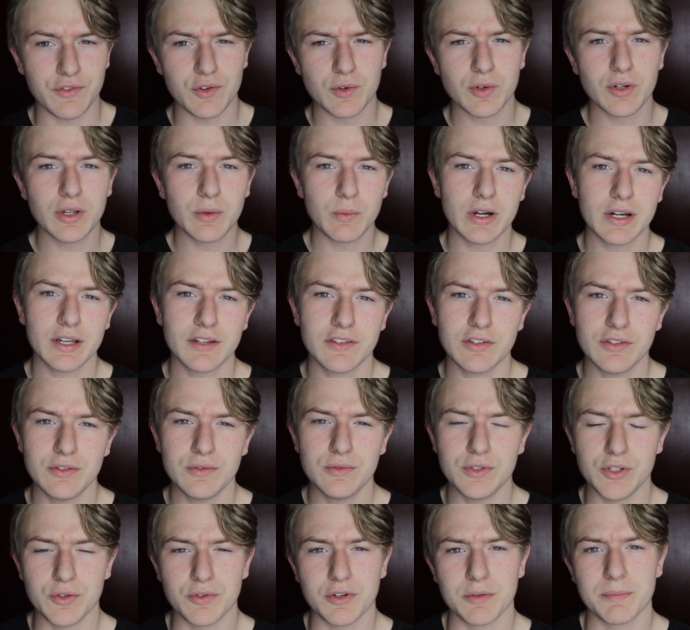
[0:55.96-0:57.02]
you really wanted to,
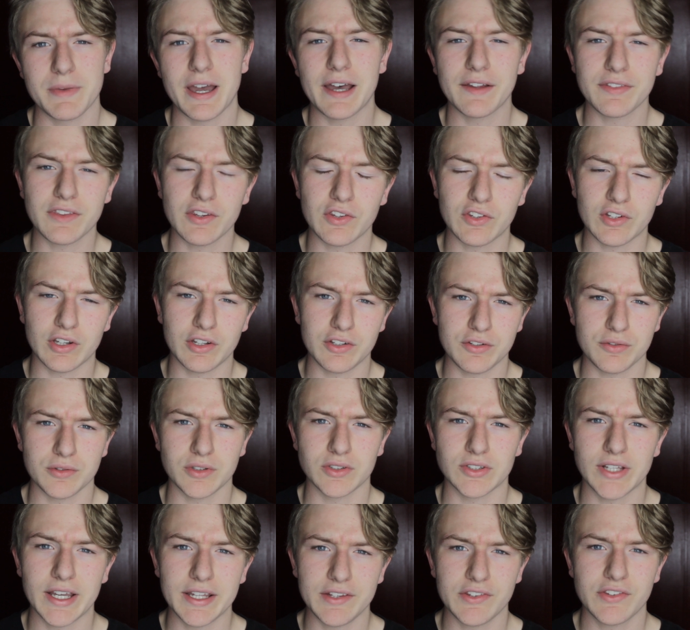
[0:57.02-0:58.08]
you could mount this onto a
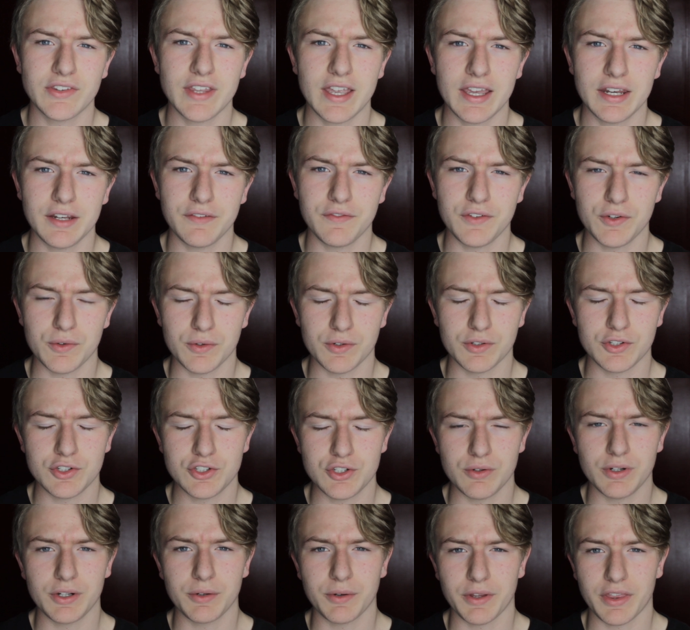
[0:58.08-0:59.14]
light stand if you were
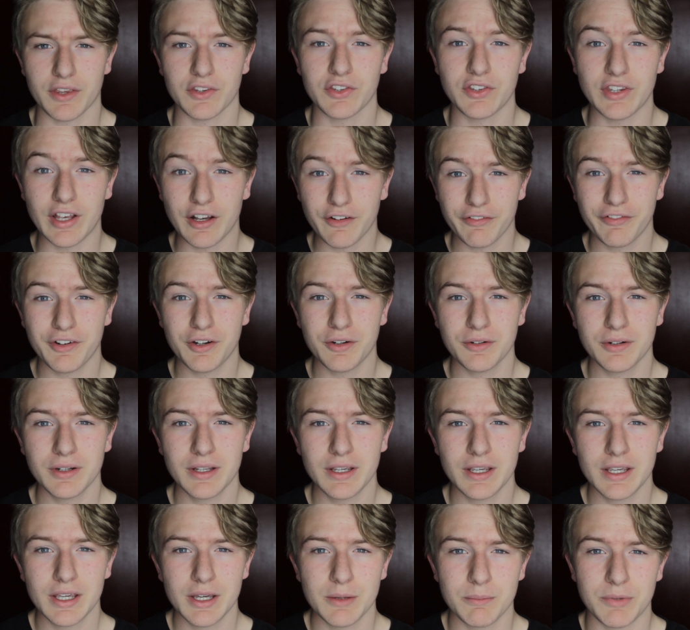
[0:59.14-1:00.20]
shooting with a cell phone,
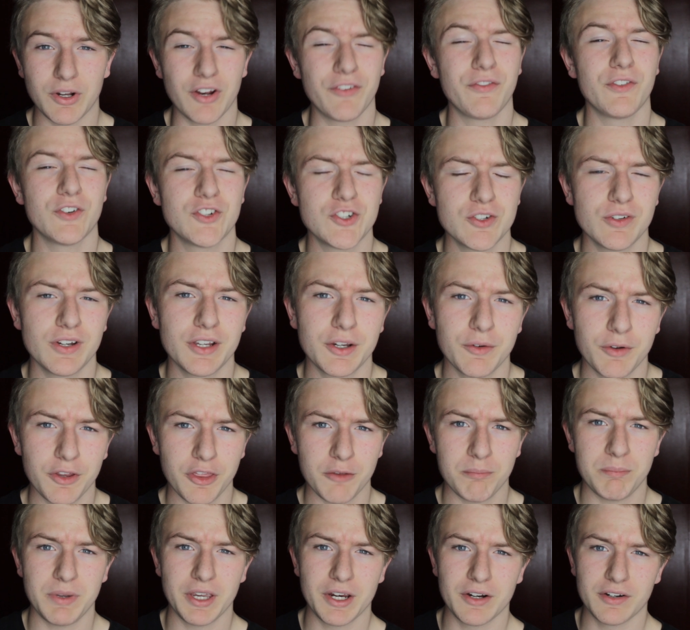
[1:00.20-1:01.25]
but if you're shooting with a
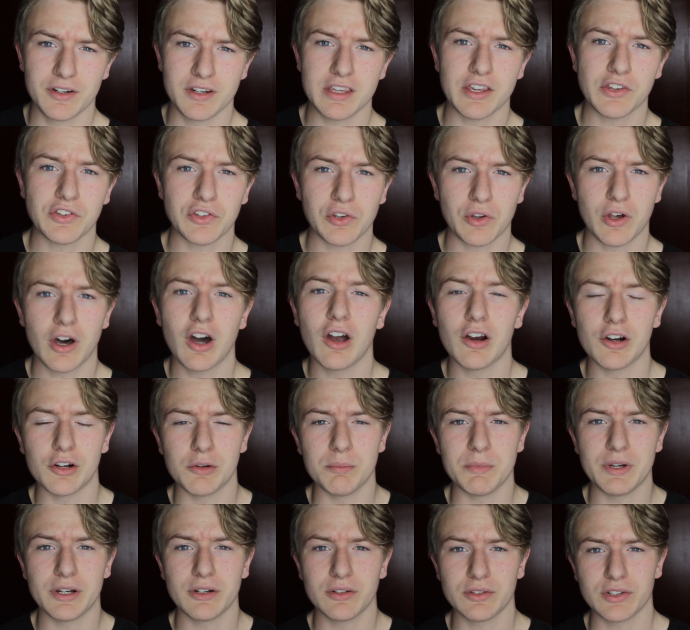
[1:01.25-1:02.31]
bigger DSLR or
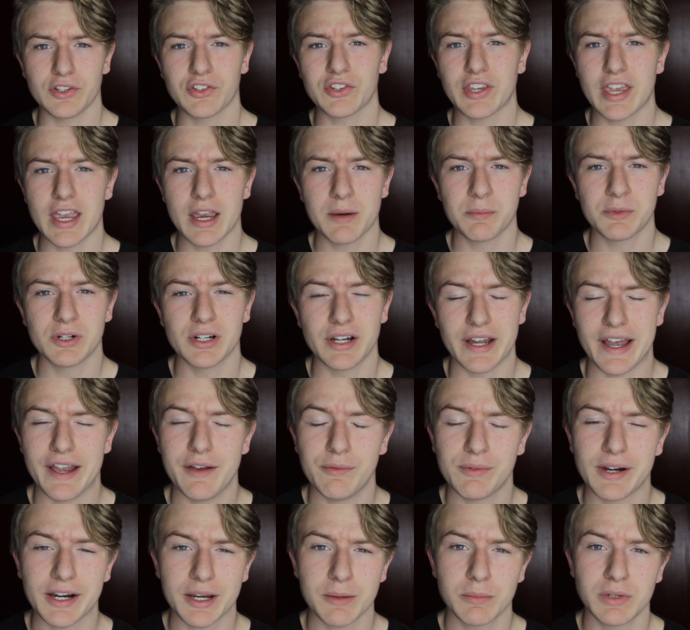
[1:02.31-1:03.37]
mirrorless camera, I
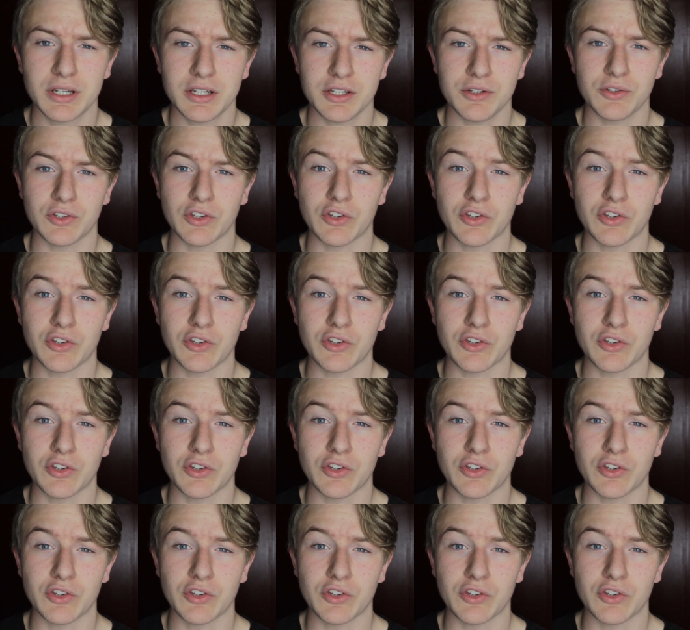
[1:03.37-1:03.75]
recommend to use a